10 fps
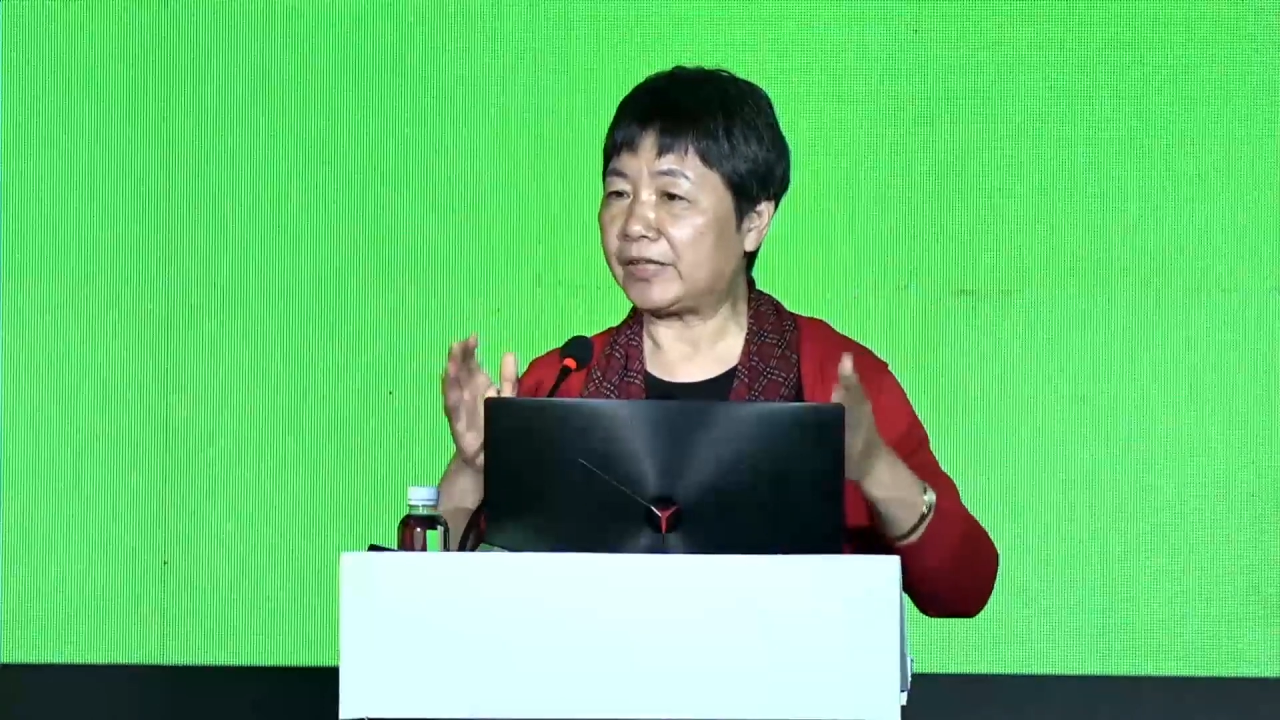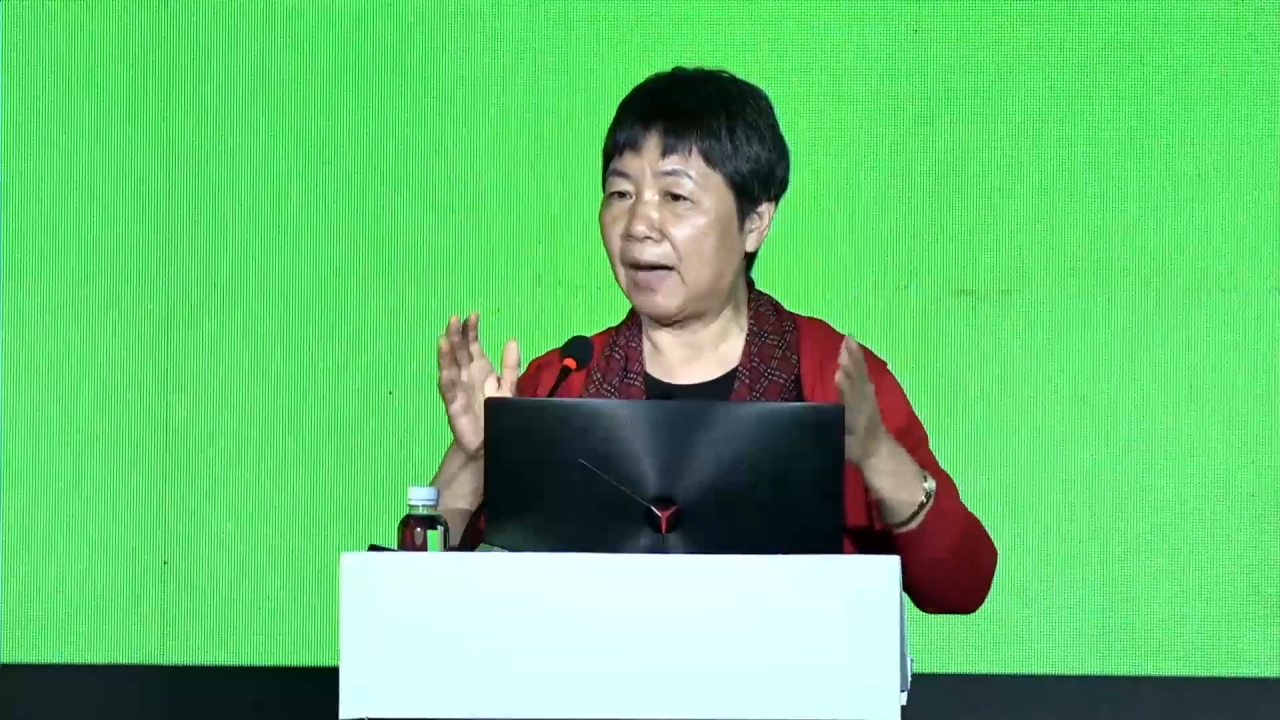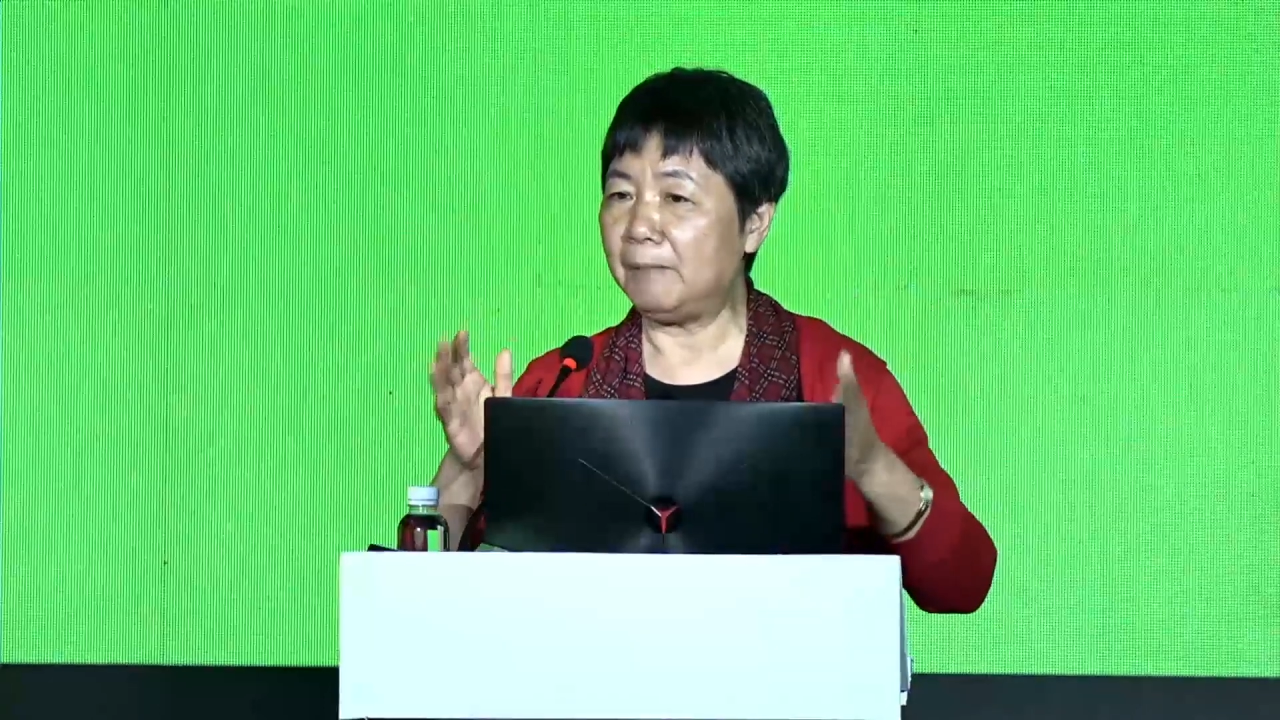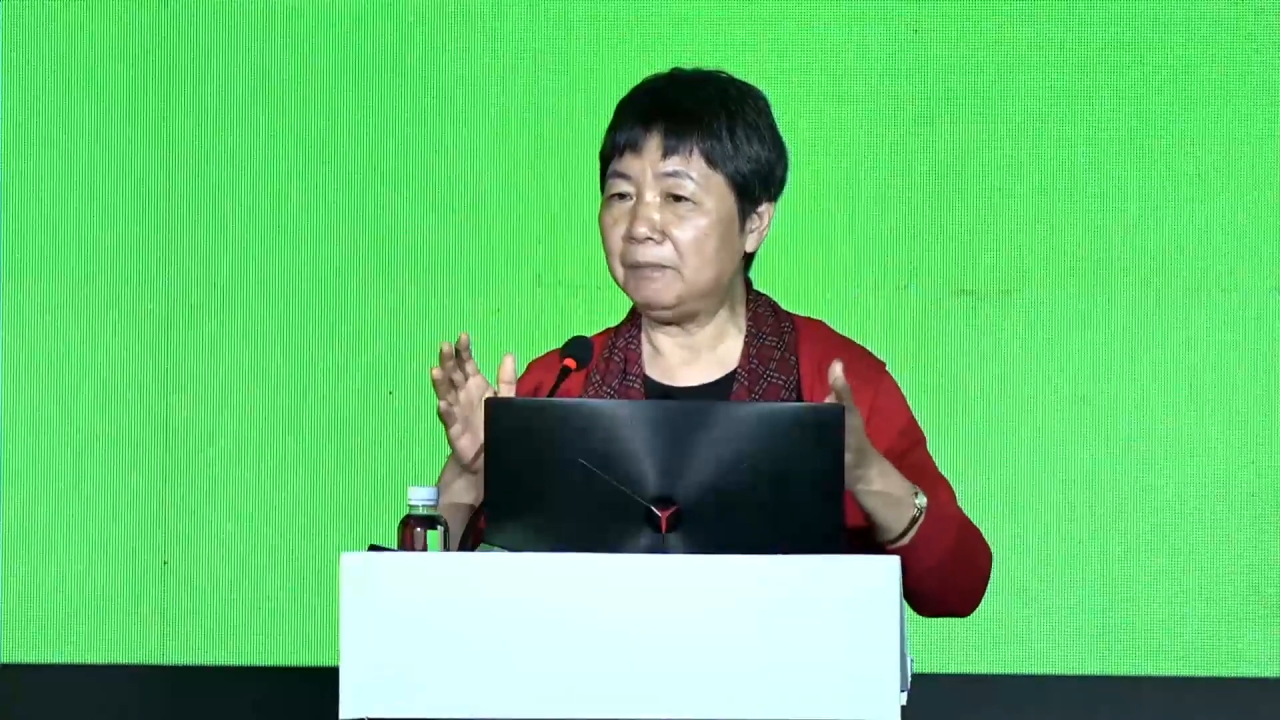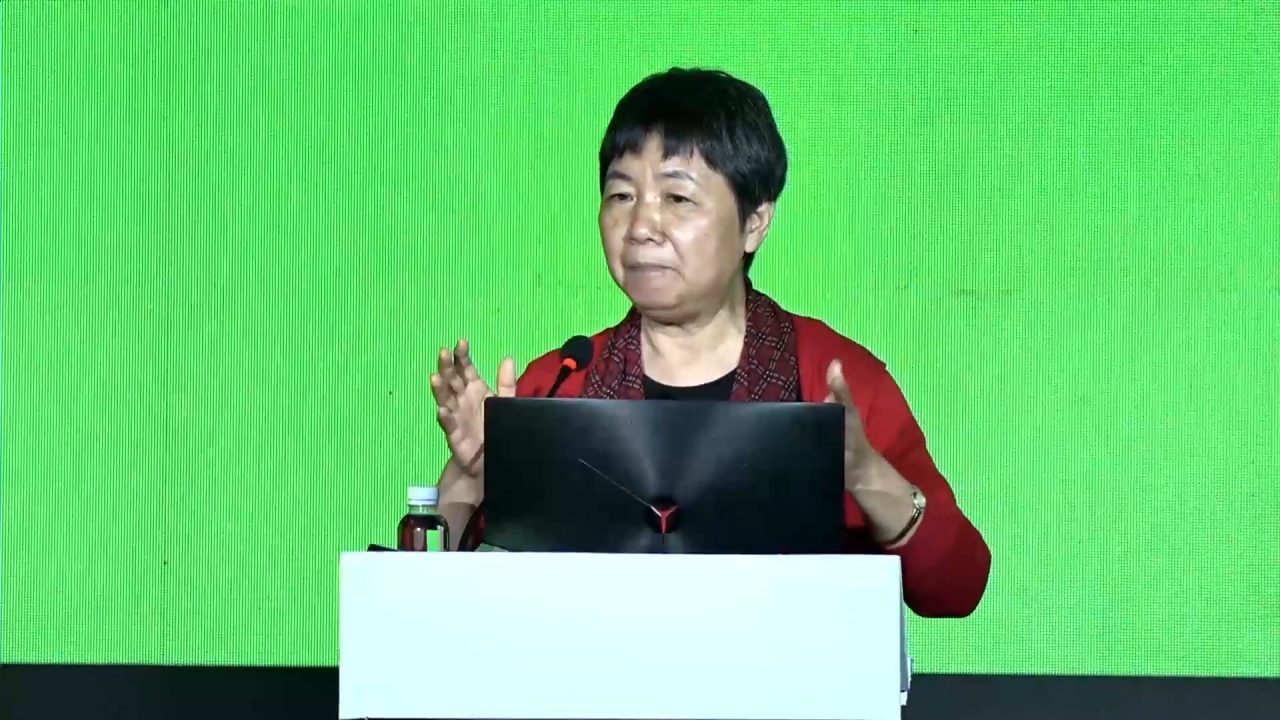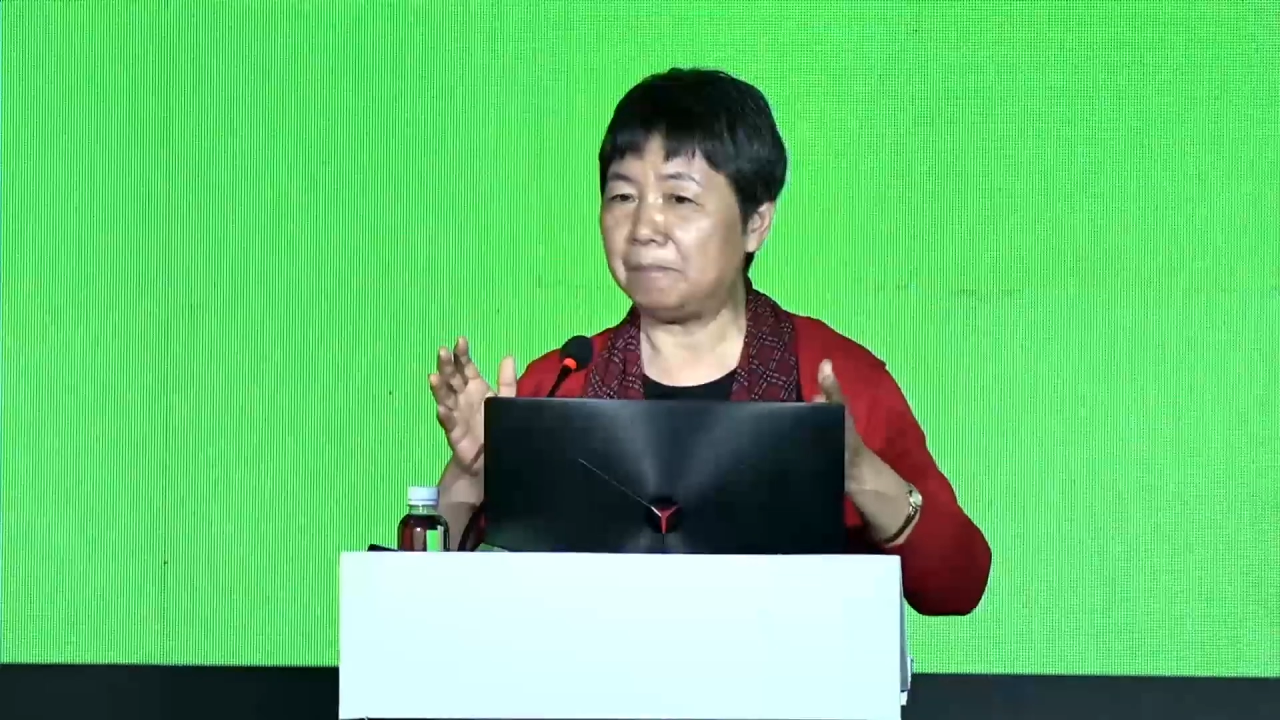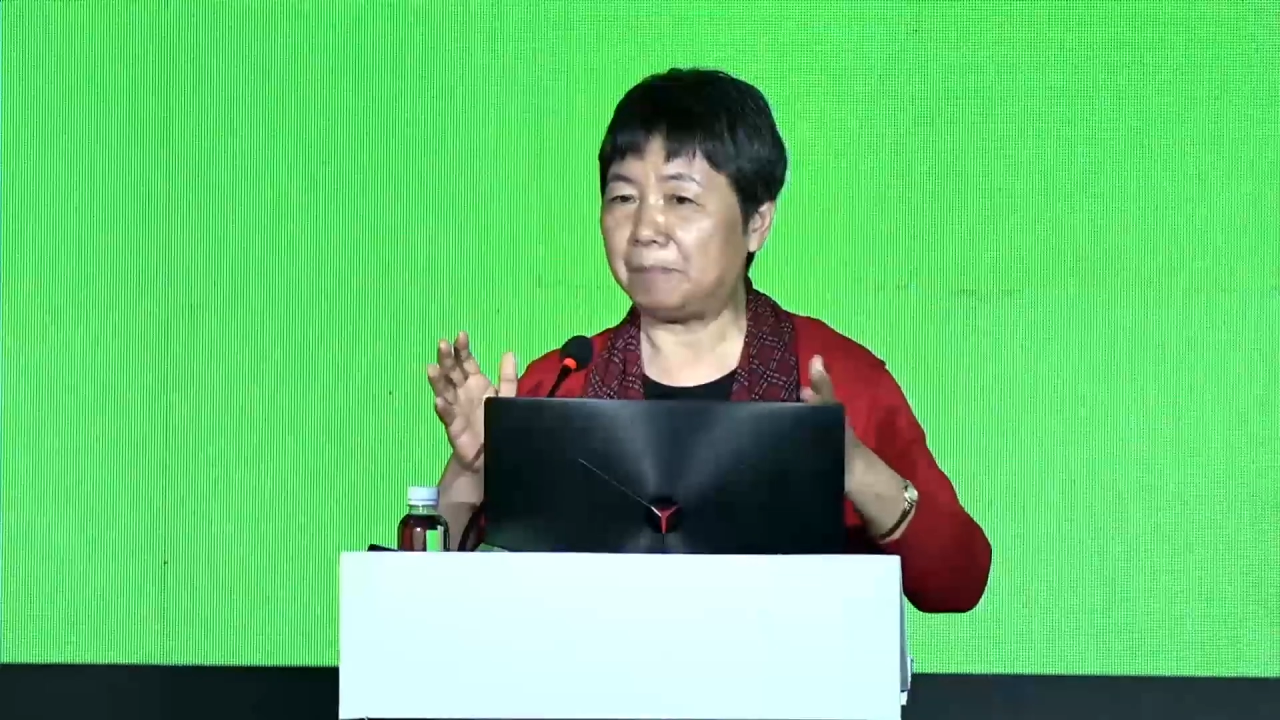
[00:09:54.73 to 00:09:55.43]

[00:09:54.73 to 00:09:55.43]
did learn